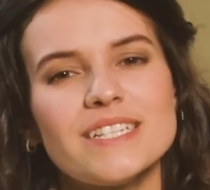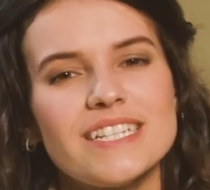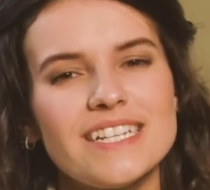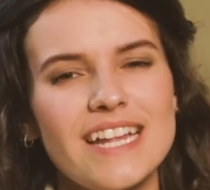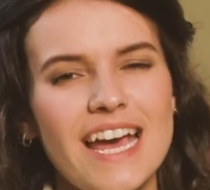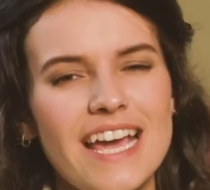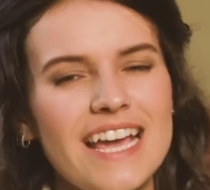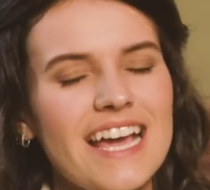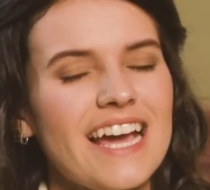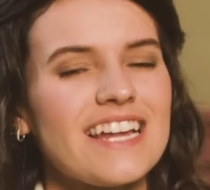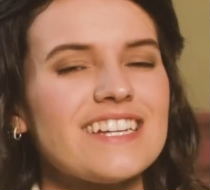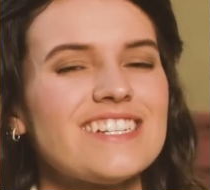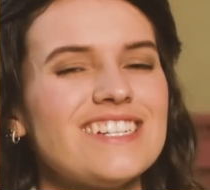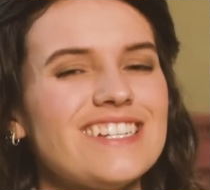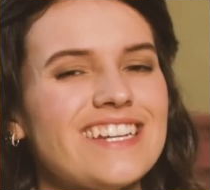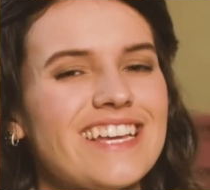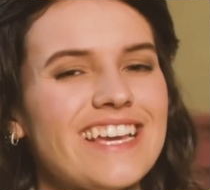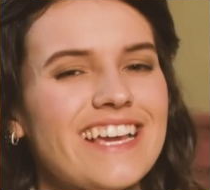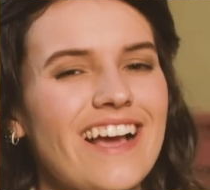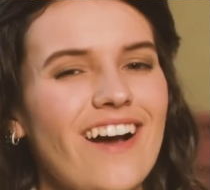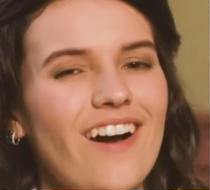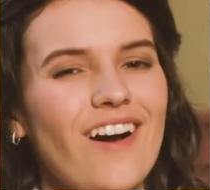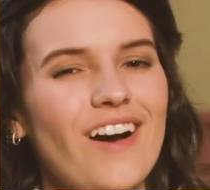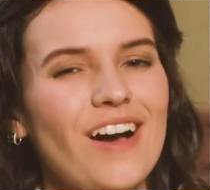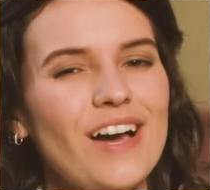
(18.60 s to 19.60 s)
Today
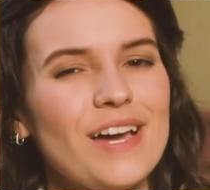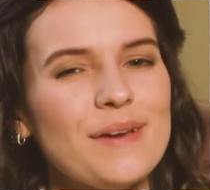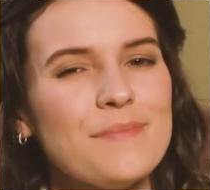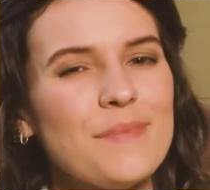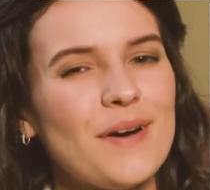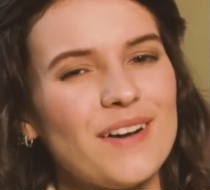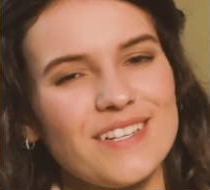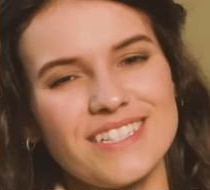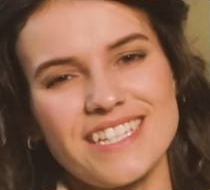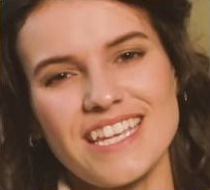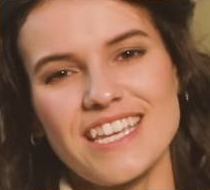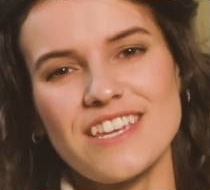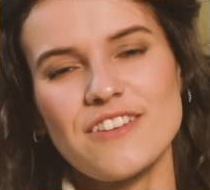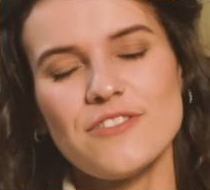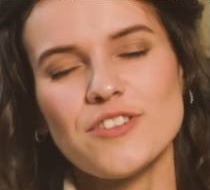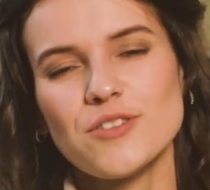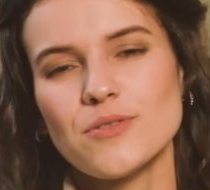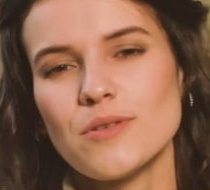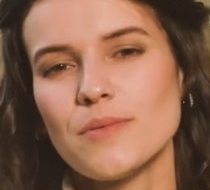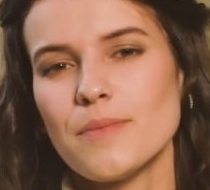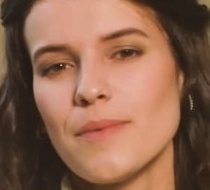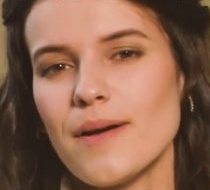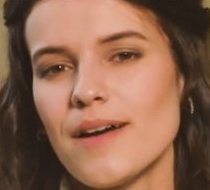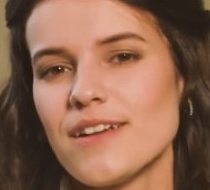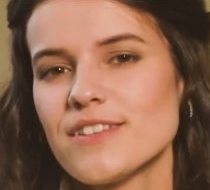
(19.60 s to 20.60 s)
actually, I'm asking you
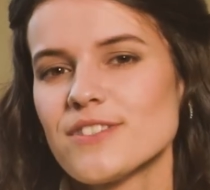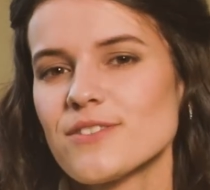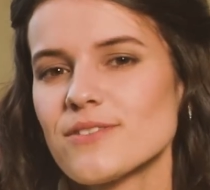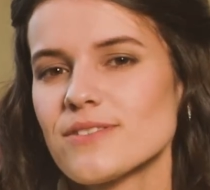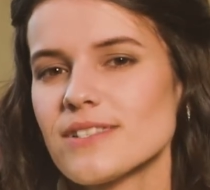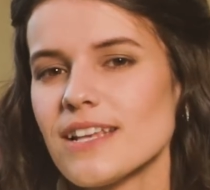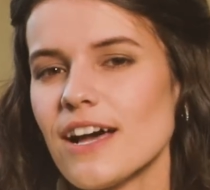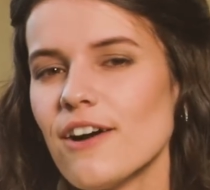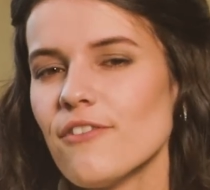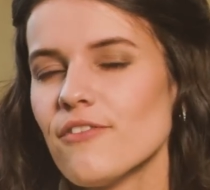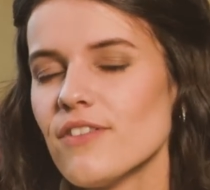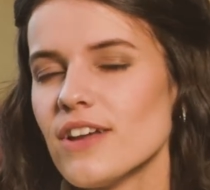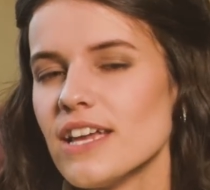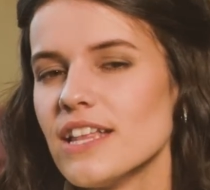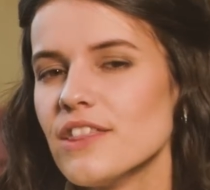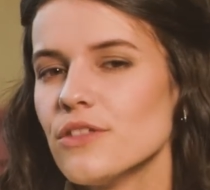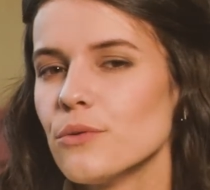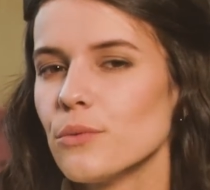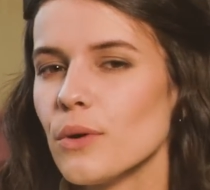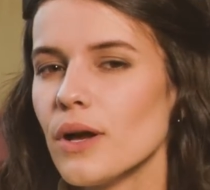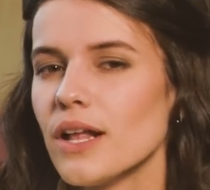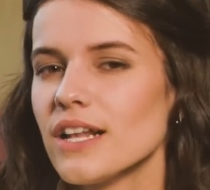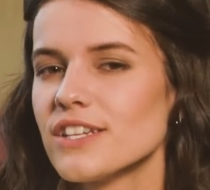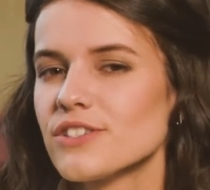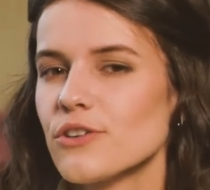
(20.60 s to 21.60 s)
to immerse yourself in
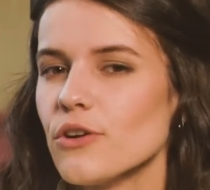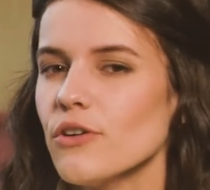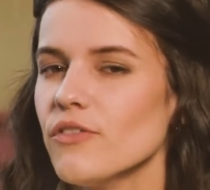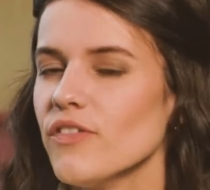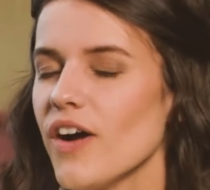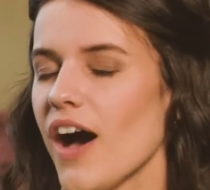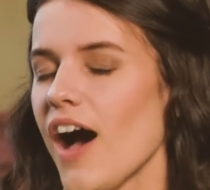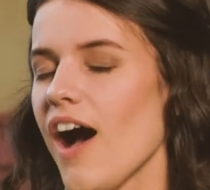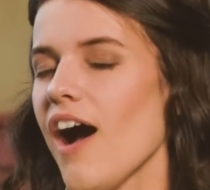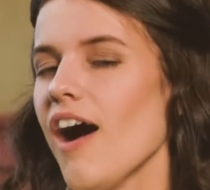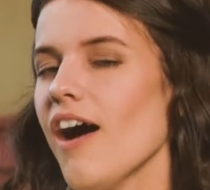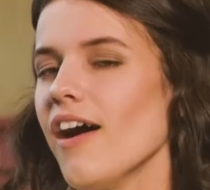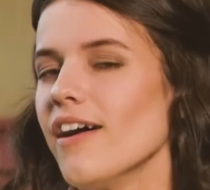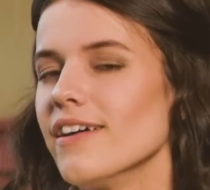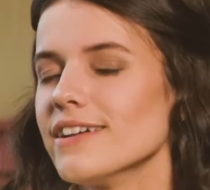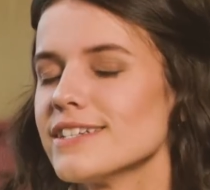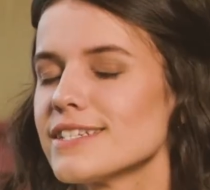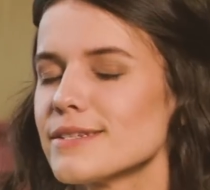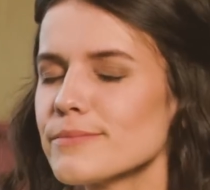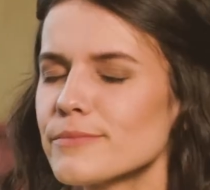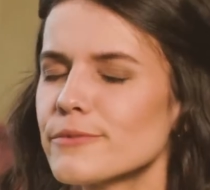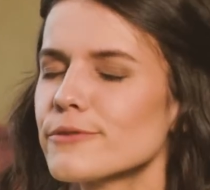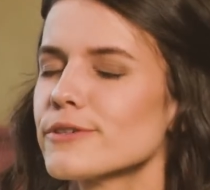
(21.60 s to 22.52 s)
the world of art,